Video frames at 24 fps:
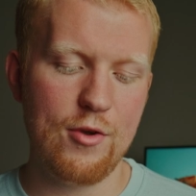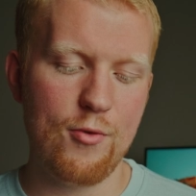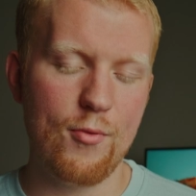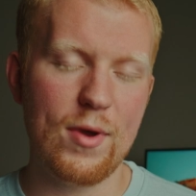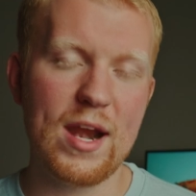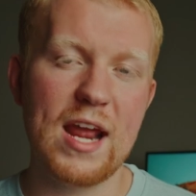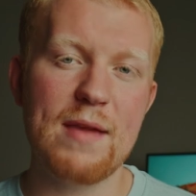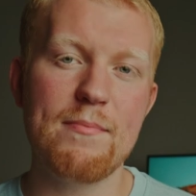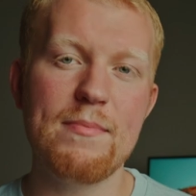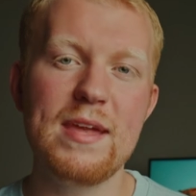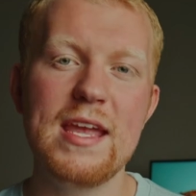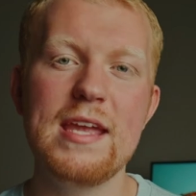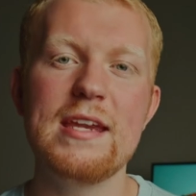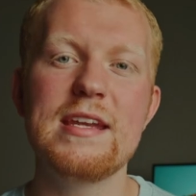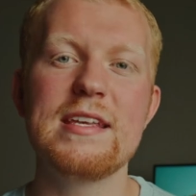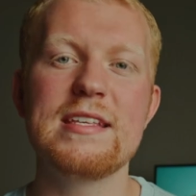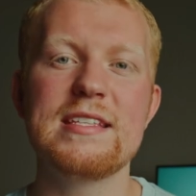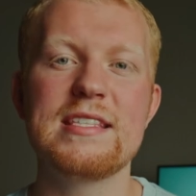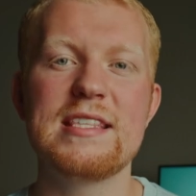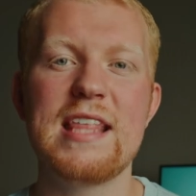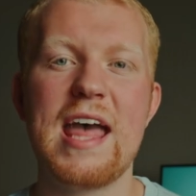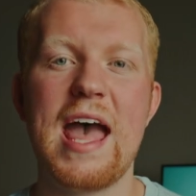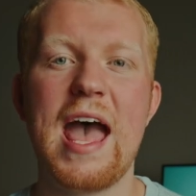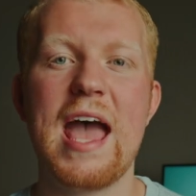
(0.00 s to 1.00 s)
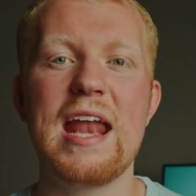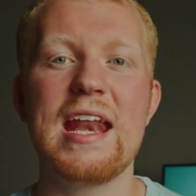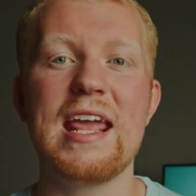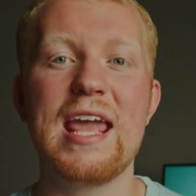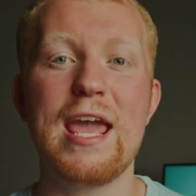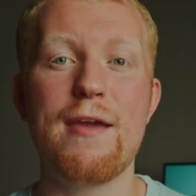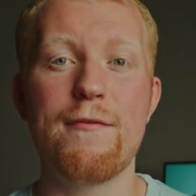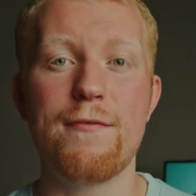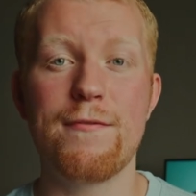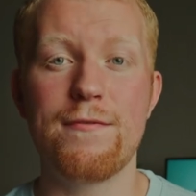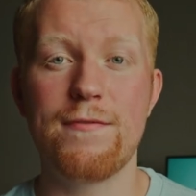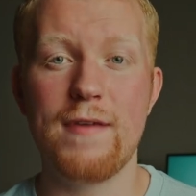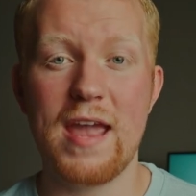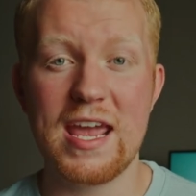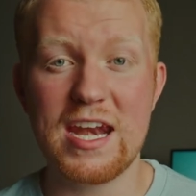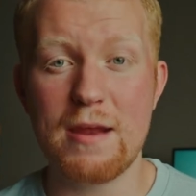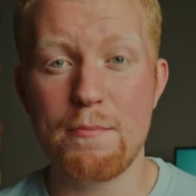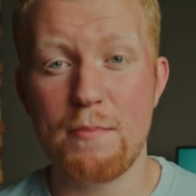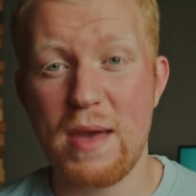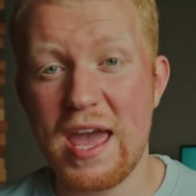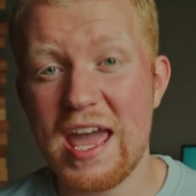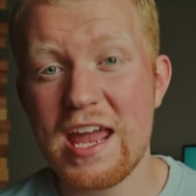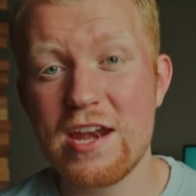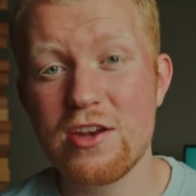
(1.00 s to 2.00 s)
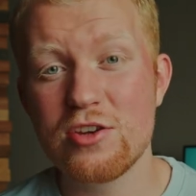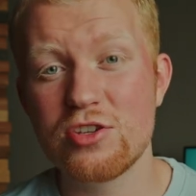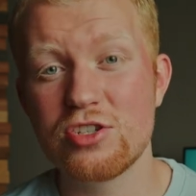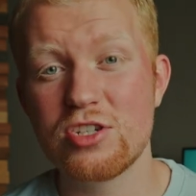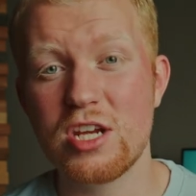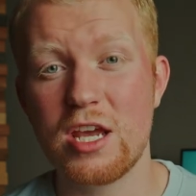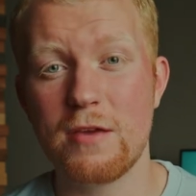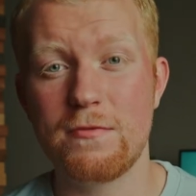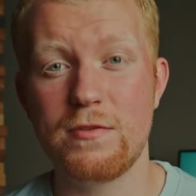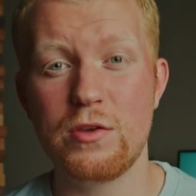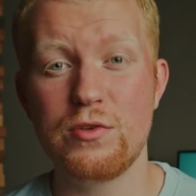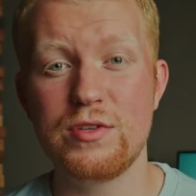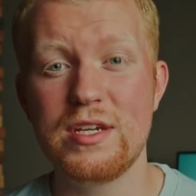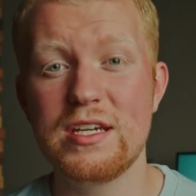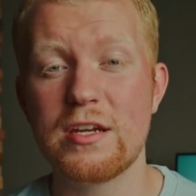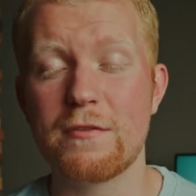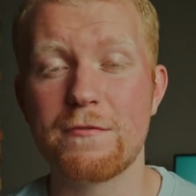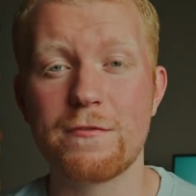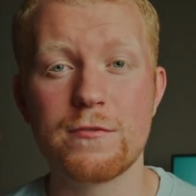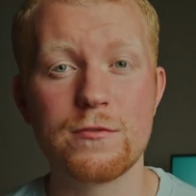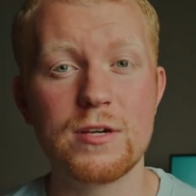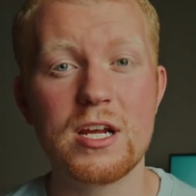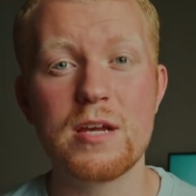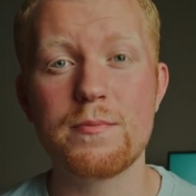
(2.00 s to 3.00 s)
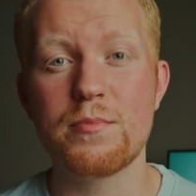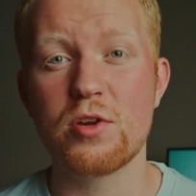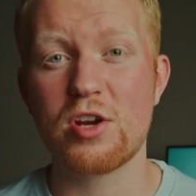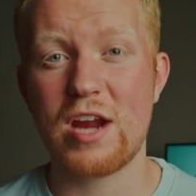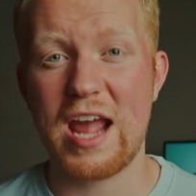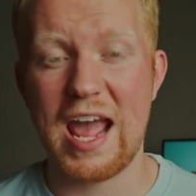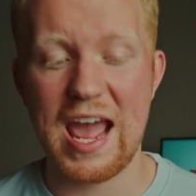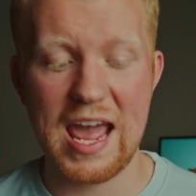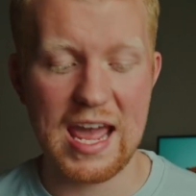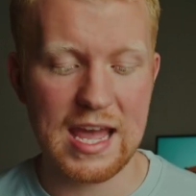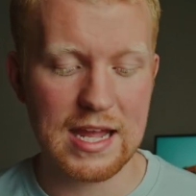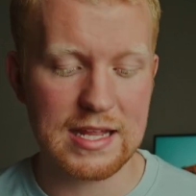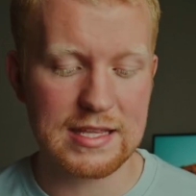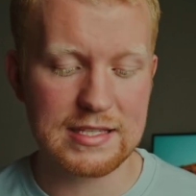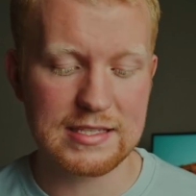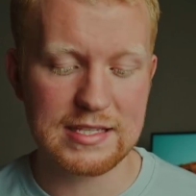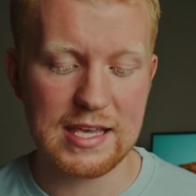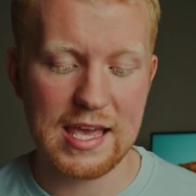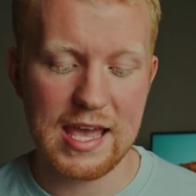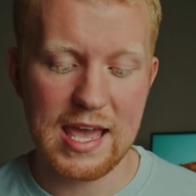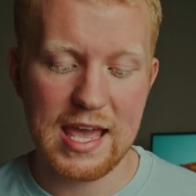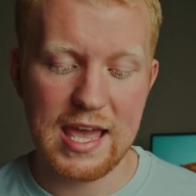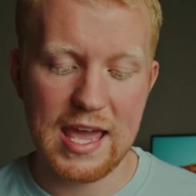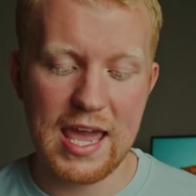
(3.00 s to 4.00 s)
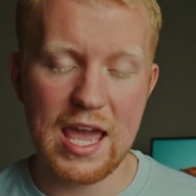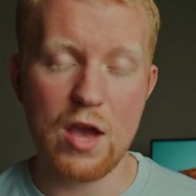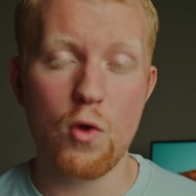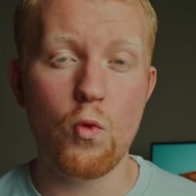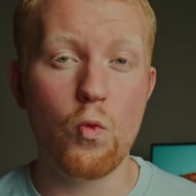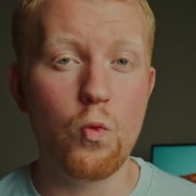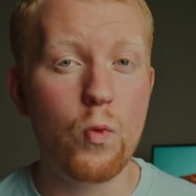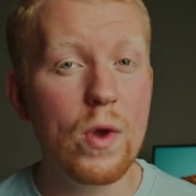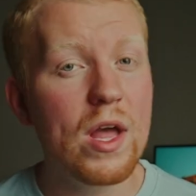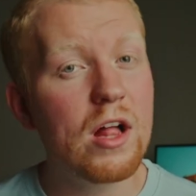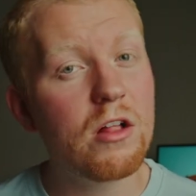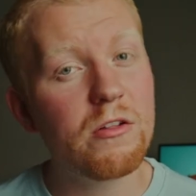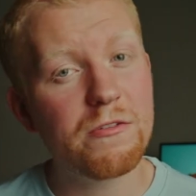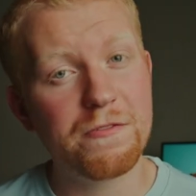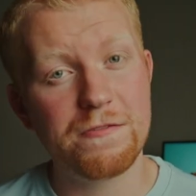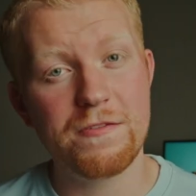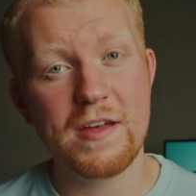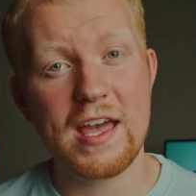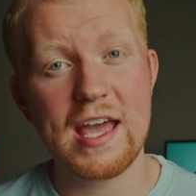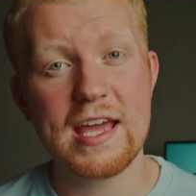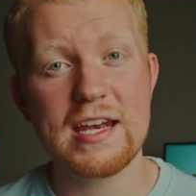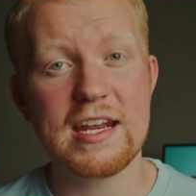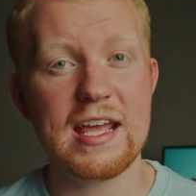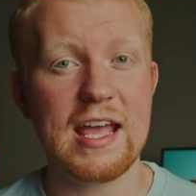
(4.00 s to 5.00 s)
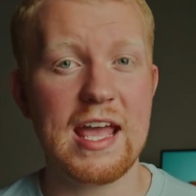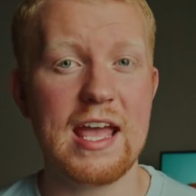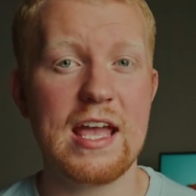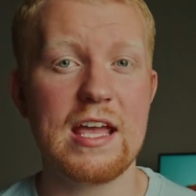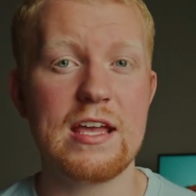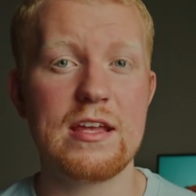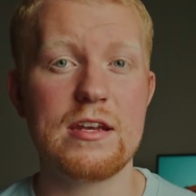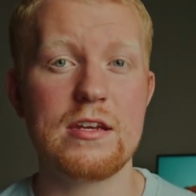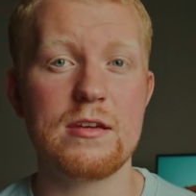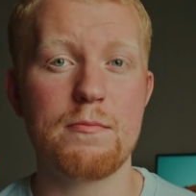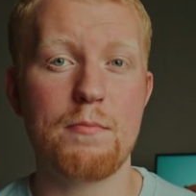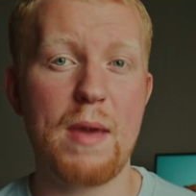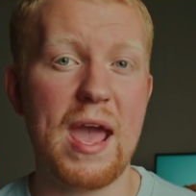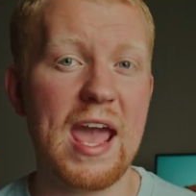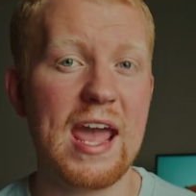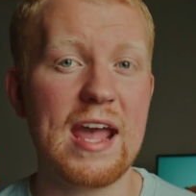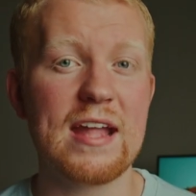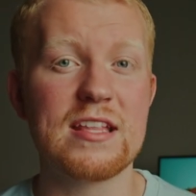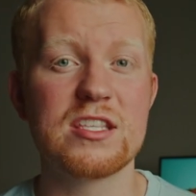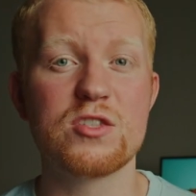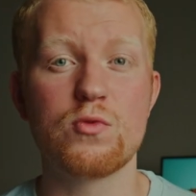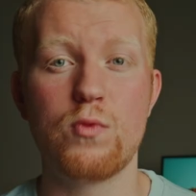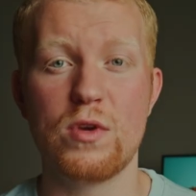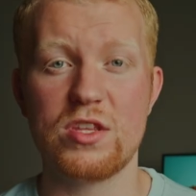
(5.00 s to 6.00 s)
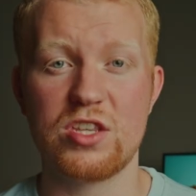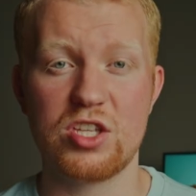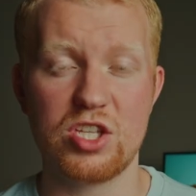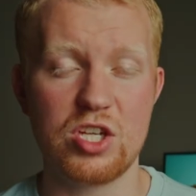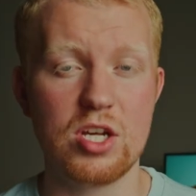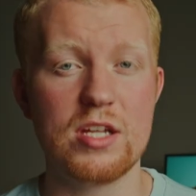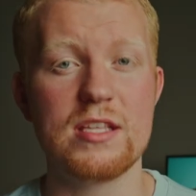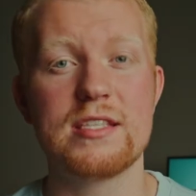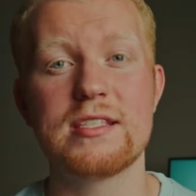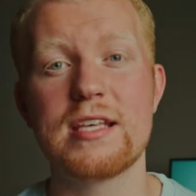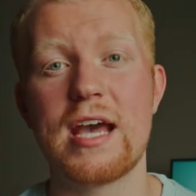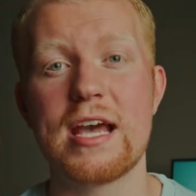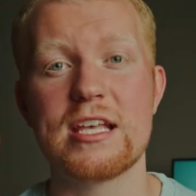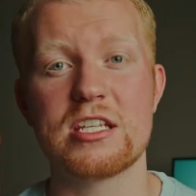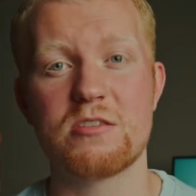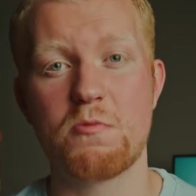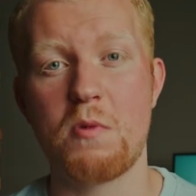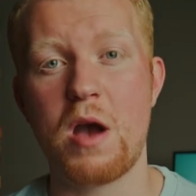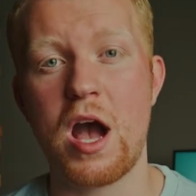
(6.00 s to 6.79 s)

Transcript: What I mean is that if in a pinch, if you need to free up your hands, it will fit in pants with good-sized